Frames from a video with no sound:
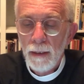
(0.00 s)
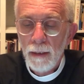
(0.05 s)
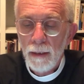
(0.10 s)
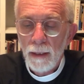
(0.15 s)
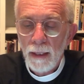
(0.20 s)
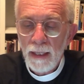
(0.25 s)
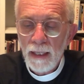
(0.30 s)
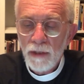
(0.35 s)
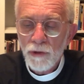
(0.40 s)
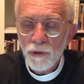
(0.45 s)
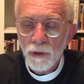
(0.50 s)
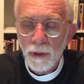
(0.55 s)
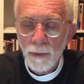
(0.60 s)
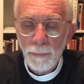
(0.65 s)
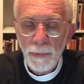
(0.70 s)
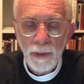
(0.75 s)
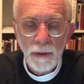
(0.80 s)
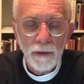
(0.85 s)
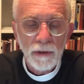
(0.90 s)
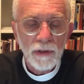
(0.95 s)
An angel
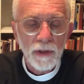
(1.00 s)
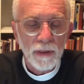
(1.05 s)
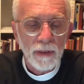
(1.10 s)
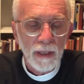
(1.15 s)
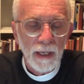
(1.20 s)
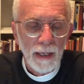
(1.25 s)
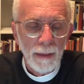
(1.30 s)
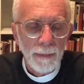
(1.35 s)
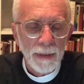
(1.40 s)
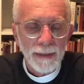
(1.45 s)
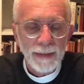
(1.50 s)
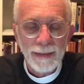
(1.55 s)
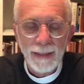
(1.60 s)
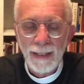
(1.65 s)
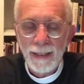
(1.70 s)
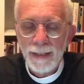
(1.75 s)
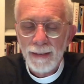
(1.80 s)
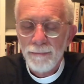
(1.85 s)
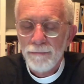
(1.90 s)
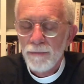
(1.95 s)
appeared to them and
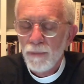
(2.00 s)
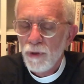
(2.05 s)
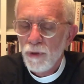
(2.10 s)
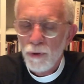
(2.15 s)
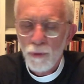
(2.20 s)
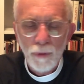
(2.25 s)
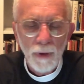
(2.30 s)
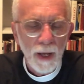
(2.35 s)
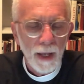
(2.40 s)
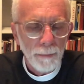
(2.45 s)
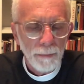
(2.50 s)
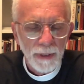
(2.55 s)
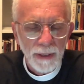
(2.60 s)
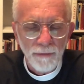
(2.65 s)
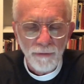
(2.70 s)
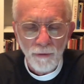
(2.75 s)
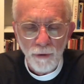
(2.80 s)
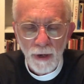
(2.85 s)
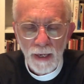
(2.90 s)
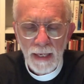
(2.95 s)
said, "Do not be
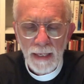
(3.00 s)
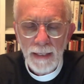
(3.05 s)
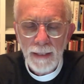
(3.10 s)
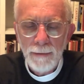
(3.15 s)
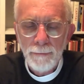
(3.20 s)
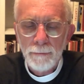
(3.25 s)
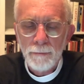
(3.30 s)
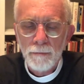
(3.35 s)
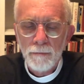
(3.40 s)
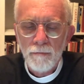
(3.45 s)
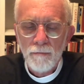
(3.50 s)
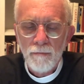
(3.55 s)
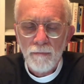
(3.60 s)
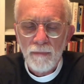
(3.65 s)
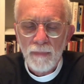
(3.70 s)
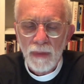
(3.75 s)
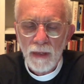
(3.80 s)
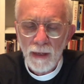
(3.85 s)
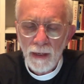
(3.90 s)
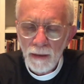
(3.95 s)
afraid.
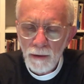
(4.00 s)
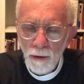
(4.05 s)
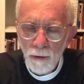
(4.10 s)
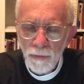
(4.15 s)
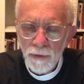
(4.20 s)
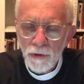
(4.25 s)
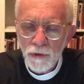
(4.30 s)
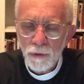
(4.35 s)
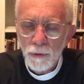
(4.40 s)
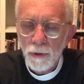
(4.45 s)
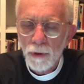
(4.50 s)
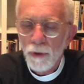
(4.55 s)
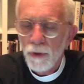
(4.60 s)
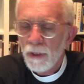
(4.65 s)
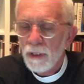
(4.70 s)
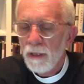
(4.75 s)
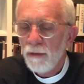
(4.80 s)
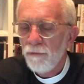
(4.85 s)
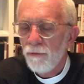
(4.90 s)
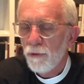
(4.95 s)
I know that you are
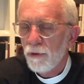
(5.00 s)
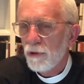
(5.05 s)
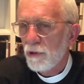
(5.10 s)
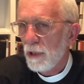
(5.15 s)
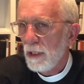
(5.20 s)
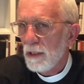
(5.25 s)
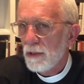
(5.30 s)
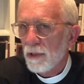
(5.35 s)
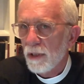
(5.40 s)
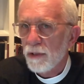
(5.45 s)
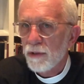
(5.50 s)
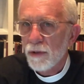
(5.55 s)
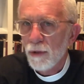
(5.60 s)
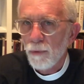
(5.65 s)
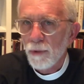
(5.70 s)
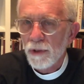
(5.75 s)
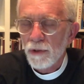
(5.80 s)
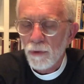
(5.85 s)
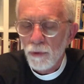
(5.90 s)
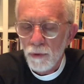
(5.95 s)
looking for Jesus who
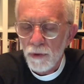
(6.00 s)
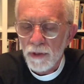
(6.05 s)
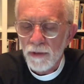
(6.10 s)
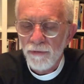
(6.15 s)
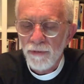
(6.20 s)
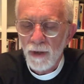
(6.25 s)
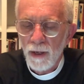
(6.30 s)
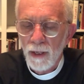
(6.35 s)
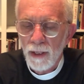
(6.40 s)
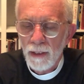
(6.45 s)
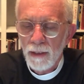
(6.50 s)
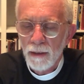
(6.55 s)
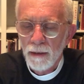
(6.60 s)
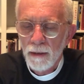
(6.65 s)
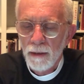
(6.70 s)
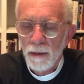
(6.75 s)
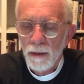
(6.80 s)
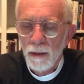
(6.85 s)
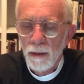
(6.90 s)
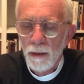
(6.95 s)
is crucified.
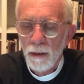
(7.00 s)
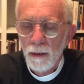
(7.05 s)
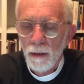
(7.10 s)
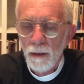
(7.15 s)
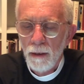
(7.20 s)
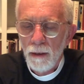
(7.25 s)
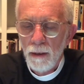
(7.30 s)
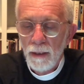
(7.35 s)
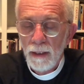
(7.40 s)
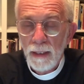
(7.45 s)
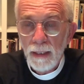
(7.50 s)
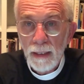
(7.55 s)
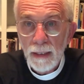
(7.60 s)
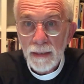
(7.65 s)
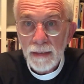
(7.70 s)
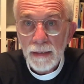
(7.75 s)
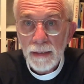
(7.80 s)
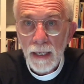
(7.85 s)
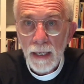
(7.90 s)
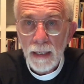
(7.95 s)
He
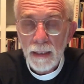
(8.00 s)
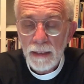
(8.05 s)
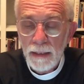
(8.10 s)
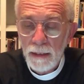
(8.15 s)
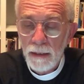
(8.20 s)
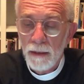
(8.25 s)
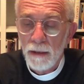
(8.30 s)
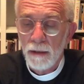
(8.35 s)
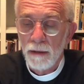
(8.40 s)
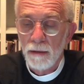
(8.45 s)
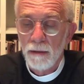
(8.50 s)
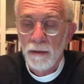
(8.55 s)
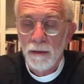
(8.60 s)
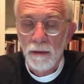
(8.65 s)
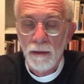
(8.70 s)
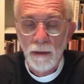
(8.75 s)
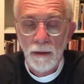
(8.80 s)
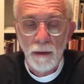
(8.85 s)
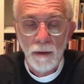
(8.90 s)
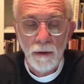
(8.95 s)
is not here,
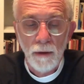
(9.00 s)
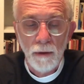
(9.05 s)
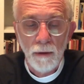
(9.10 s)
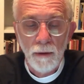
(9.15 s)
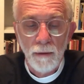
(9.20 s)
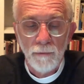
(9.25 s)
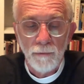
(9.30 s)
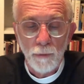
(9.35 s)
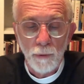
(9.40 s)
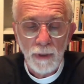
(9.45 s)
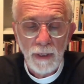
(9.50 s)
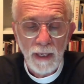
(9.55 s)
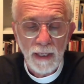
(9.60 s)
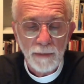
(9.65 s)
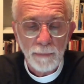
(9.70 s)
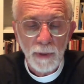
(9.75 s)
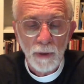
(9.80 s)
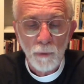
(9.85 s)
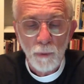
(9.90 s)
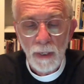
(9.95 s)
for he has
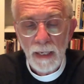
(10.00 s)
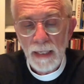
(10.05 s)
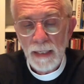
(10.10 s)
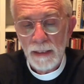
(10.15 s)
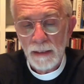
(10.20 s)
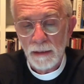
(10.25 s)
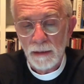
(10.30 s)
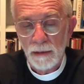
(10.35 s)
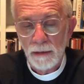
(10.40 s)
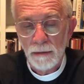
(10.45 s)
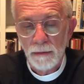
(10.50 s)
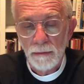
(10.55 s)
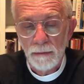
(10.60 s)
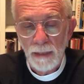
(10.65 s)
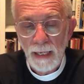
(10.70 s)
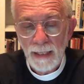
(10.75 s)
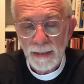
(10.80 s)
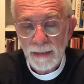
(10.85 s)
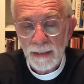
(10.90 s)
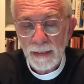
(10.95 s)
been raised,
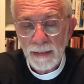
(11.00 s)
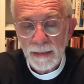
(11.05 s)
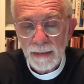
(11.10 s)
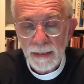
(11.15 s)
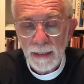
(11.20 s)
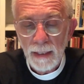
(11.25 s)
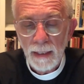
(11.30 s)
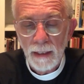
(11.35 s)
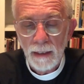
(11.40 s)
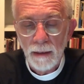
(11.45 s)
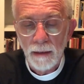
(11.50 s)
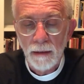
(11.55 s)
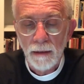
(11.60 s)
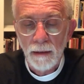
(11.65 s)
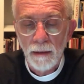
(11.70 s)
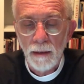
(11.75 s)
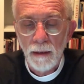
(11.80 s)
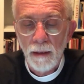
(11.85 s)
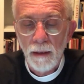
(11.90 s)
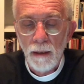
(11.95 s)
as he said.
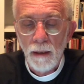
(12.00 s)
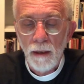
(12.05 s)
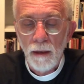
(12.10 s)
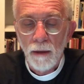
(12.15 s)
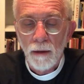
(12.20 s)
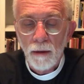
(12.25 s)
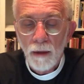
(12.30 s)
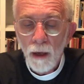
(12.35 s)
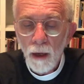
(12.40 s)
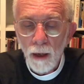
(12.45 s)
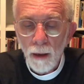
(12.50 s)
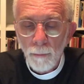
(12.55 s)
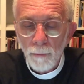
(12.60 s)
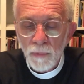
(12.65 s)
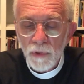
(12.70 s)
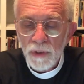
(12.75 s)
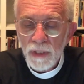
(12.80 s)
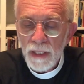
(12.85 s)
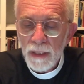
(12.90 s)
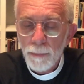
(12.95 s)
Come,
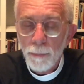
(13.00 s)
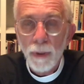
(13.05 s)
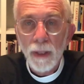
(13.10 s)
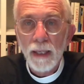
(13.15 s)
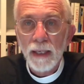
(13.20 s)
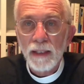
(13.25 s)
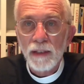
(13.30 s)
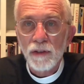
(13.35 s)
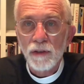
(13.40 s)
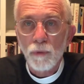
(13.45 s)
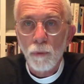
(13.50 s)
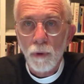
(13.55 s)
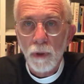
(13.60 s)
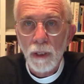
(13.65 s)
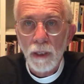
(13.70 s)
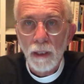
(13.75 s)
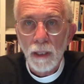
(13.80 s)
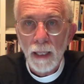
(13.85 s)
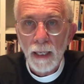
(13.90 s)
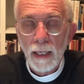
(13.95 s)
see the place where
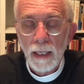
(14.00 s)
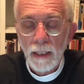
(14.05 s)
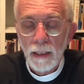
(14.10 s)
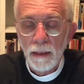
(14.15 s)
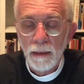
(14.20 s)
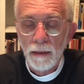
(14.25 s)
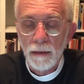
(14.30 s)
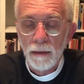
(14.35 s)
he lay.